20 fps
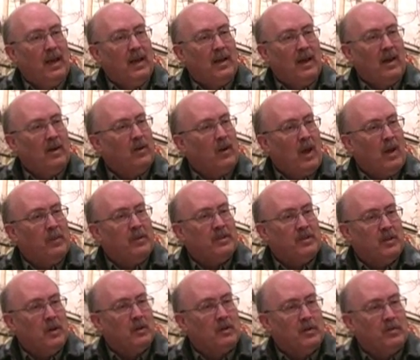And I don't know how
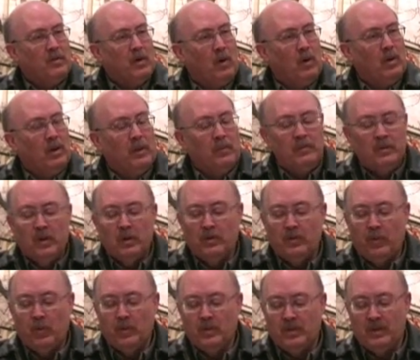much Joseph told him.
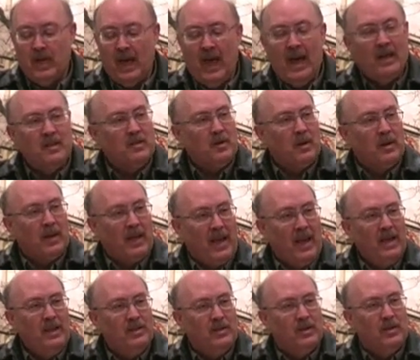Joseph was asked on
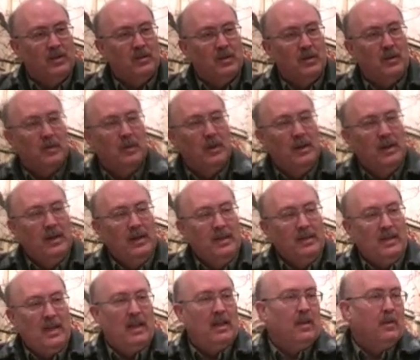occasion to
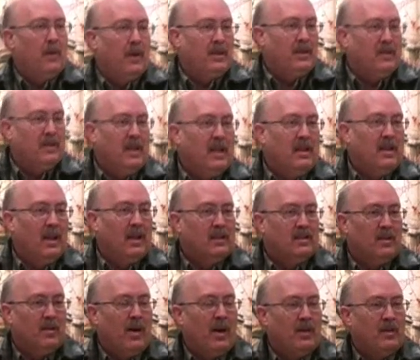tell about the
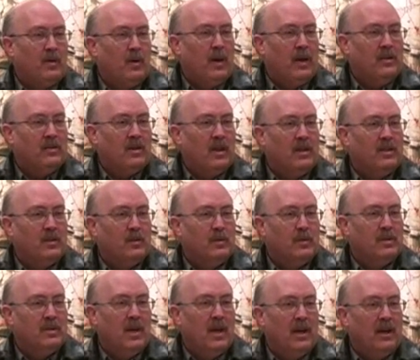details of how the
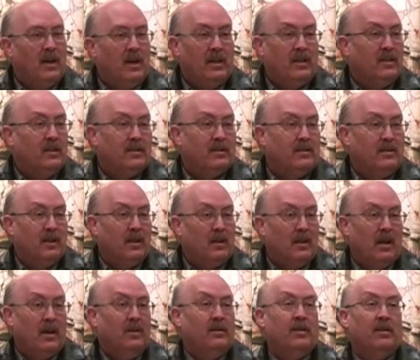translation was done, and he just
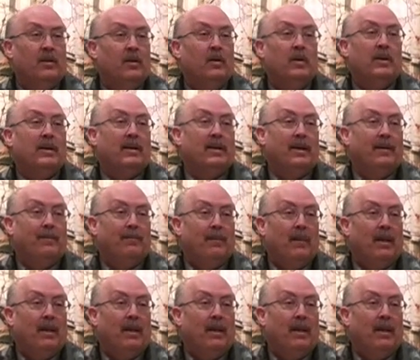declined to do it.